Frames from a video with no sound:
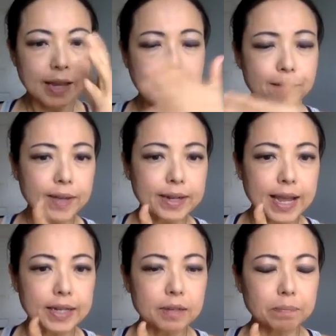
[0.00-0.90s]
have
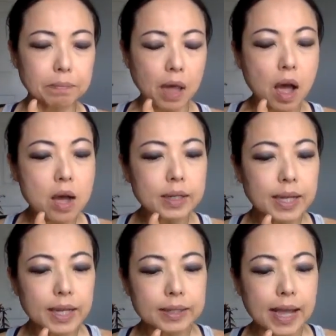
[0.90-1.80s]
another blog
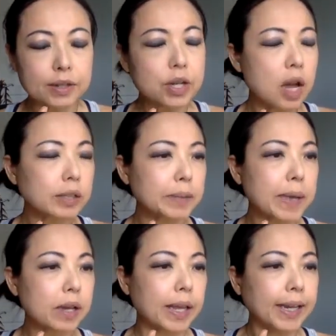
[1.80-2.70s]
that talks
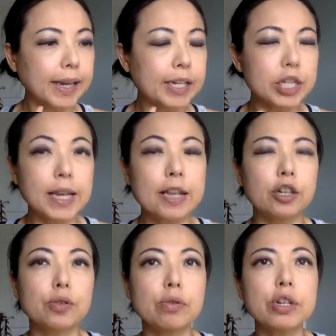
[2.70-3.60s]
about ADHD and
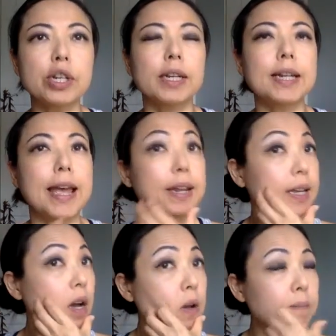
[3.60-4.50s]
nutrition, and it
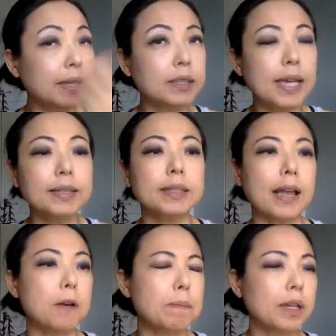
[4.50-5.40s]
all makes sense
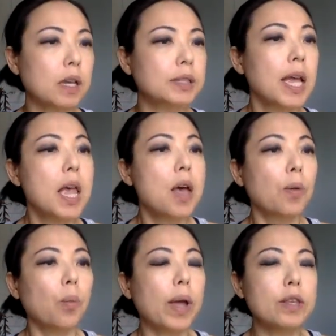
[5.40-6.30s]
now because
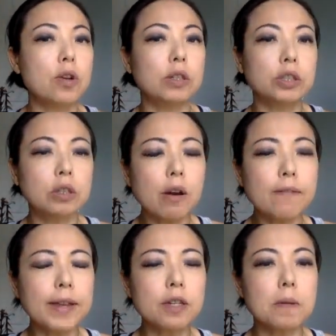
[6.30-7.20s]
when you're
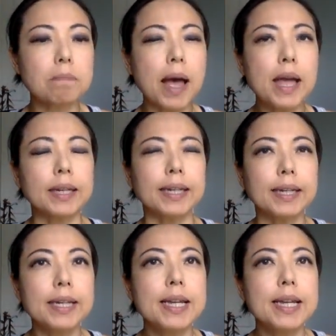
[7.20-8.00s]
starving your body,